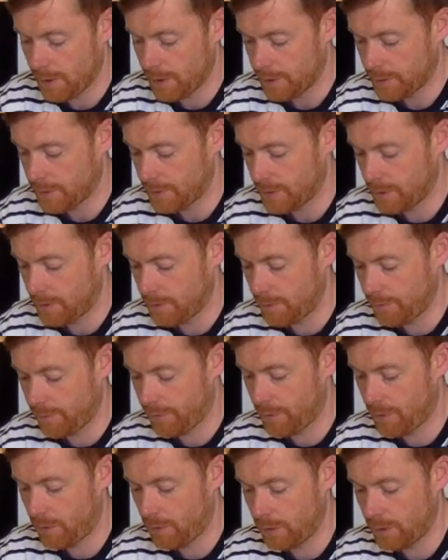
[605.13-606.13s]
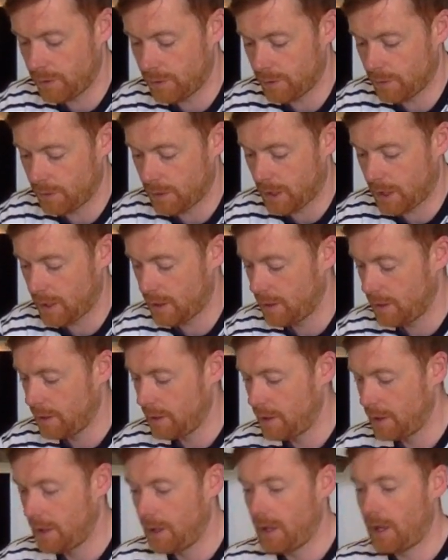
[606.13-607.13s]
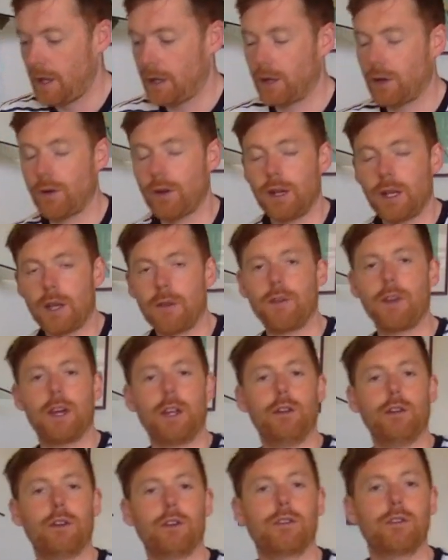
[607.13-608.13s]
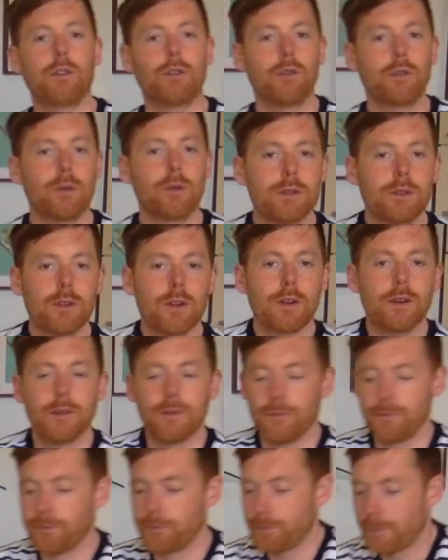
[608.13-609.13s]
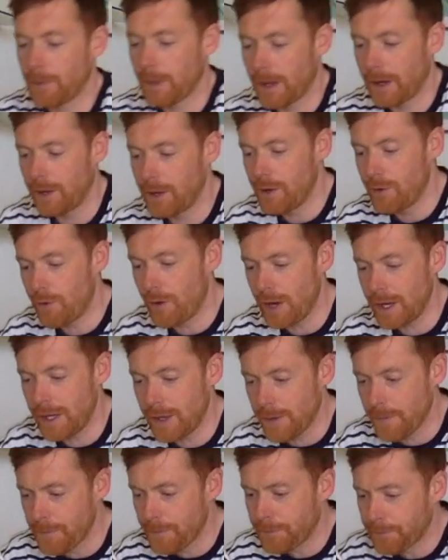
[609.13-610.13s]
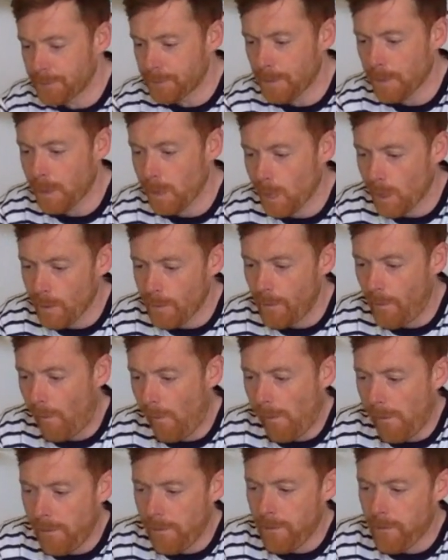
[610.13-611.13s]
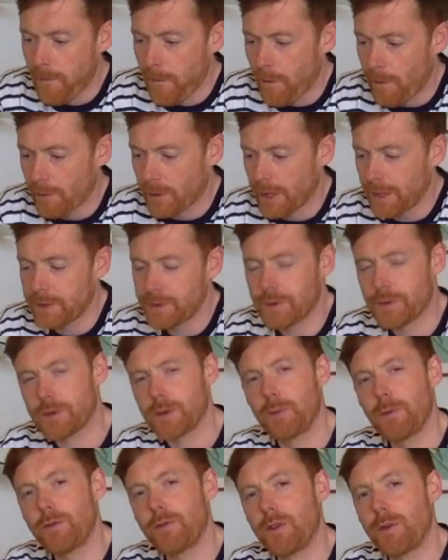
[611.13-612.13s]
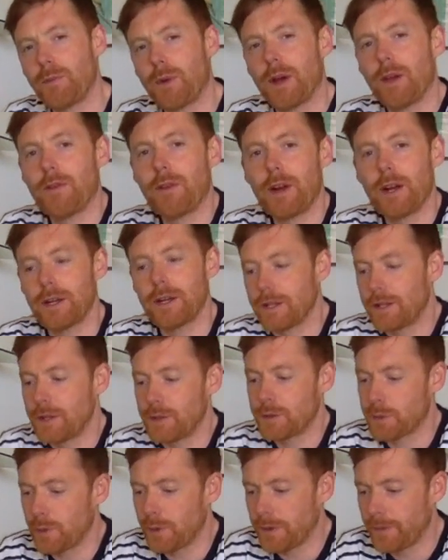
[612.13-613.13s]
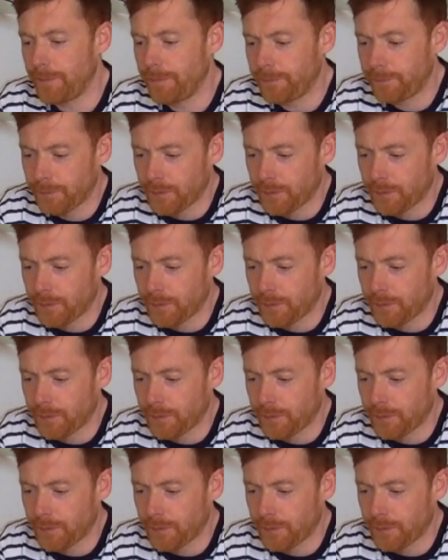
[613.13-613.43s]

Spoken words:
So before we do that, I'm going to give you another tongue twister. Are you ready? Okay, so some of you might have heard of this one.